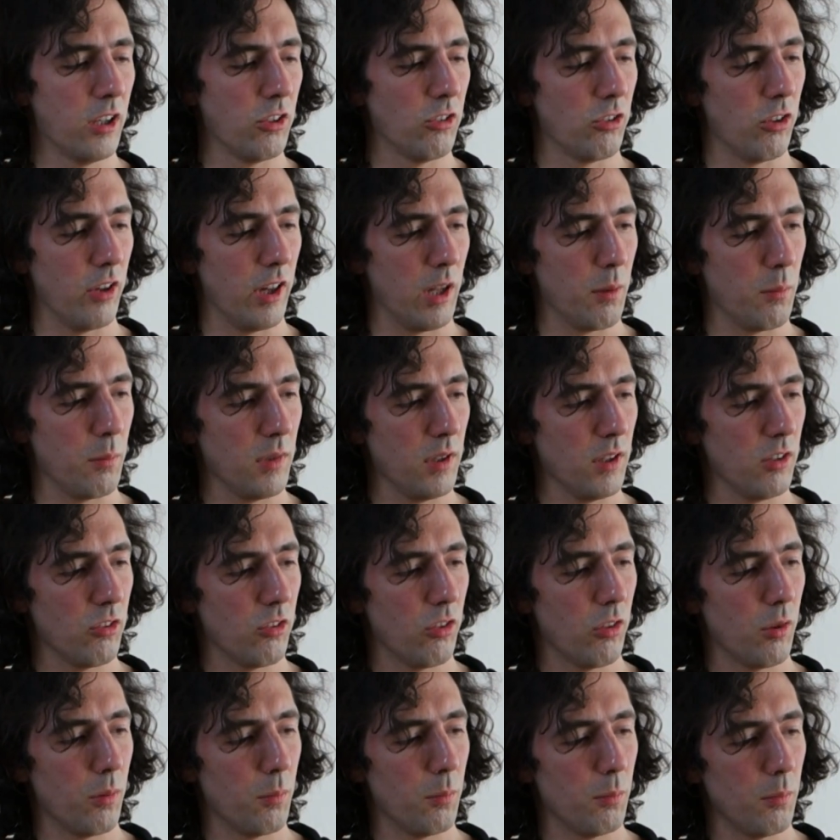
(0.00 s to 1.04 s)
So that
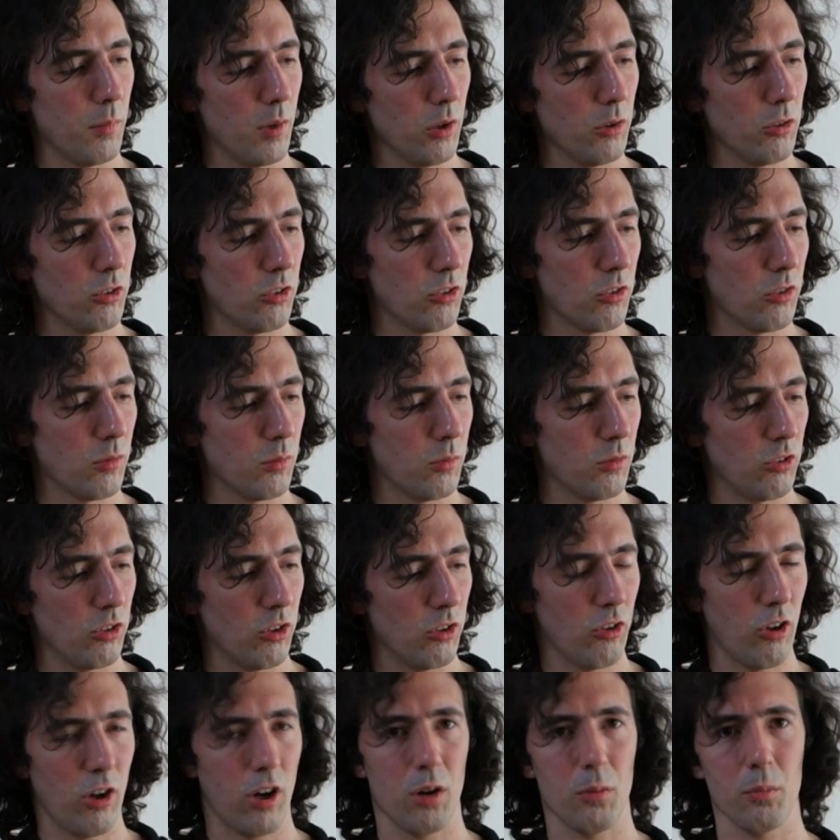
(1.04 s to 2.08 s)
means that most
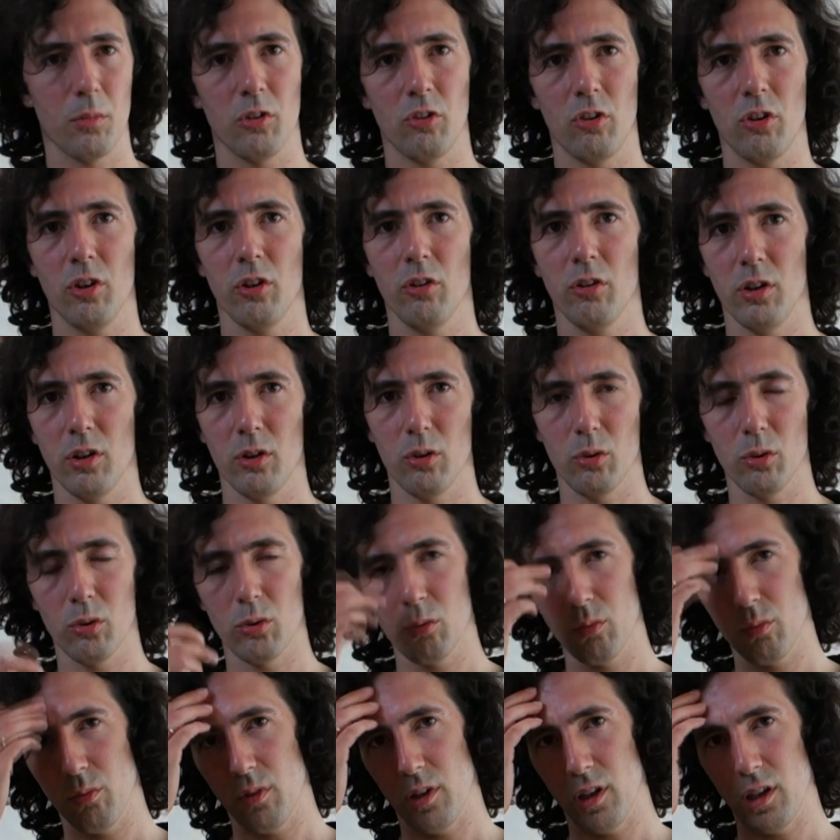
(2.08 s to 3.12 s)
sitar
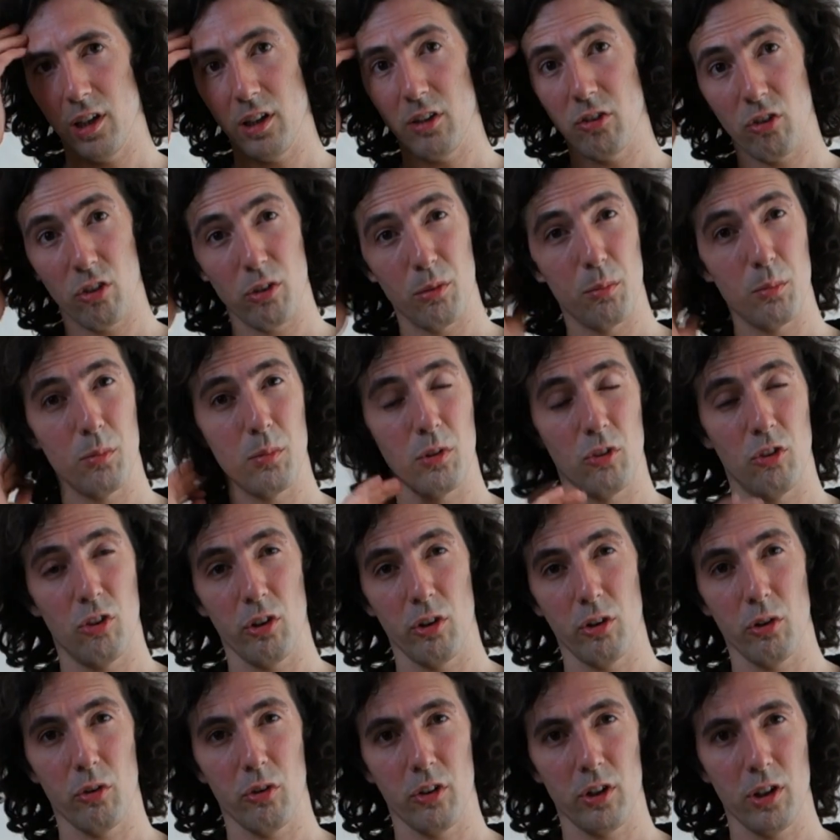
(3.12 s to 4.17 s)
material, at least the
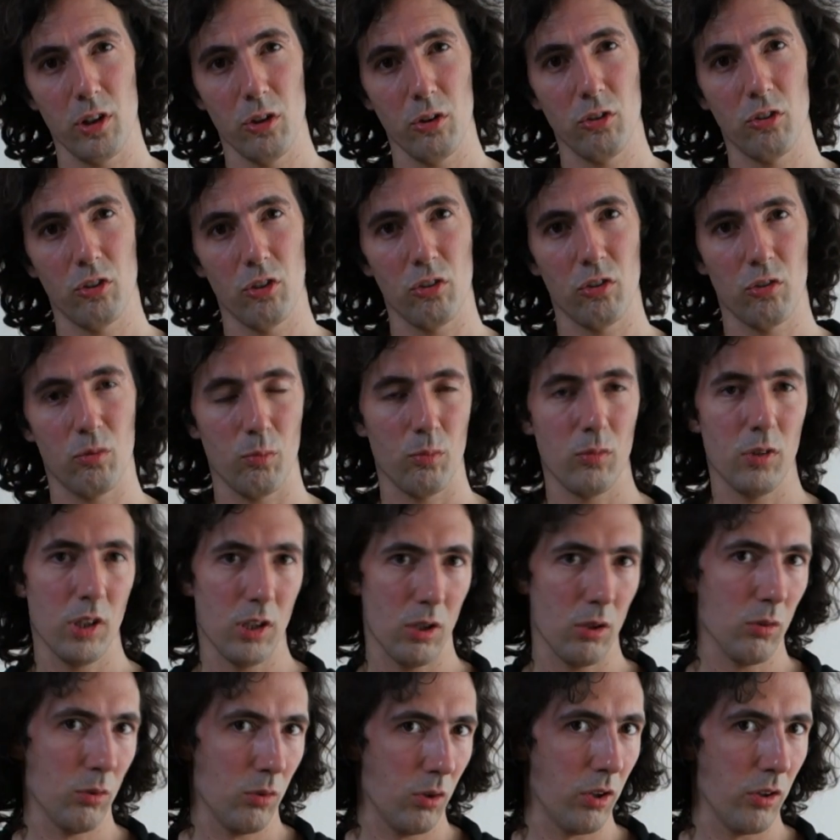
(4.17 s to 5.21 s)
material that uses,
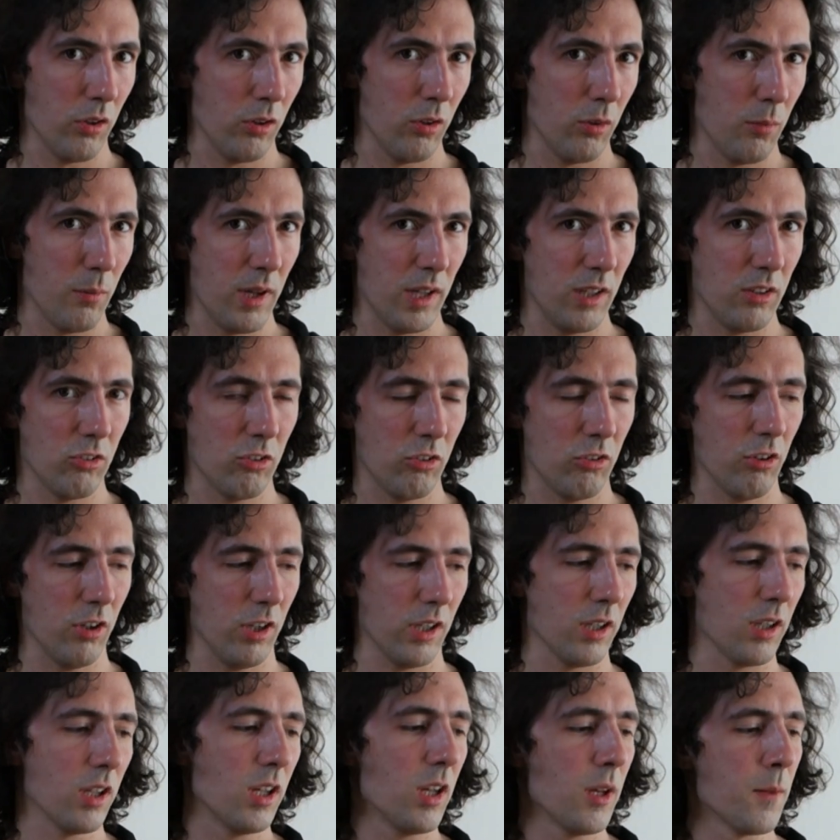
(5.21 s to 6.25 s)
on the main
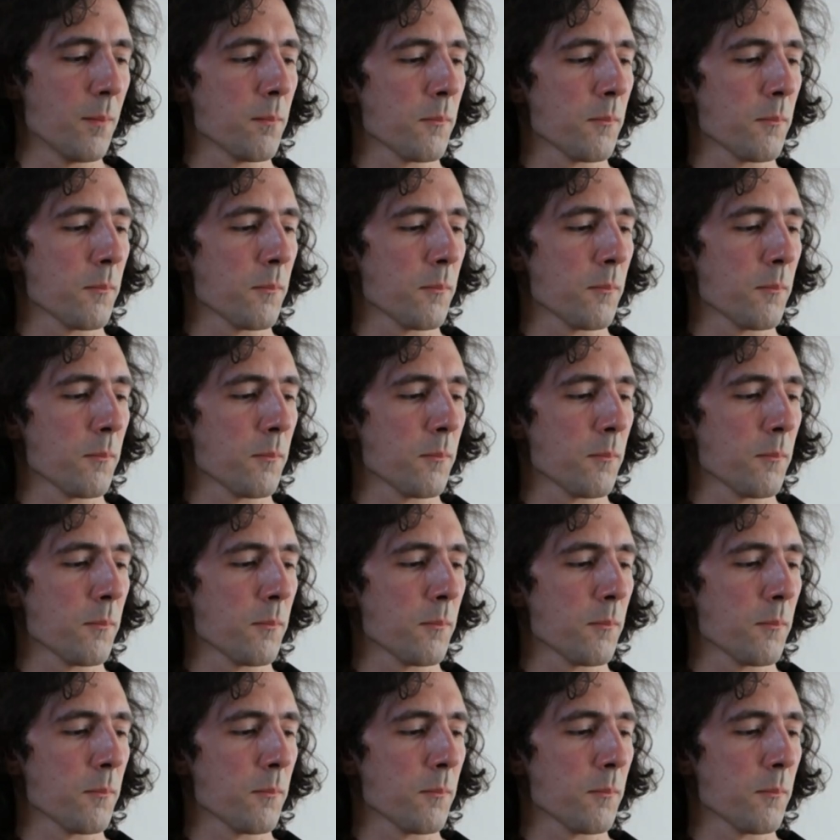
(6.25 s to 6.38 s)
string,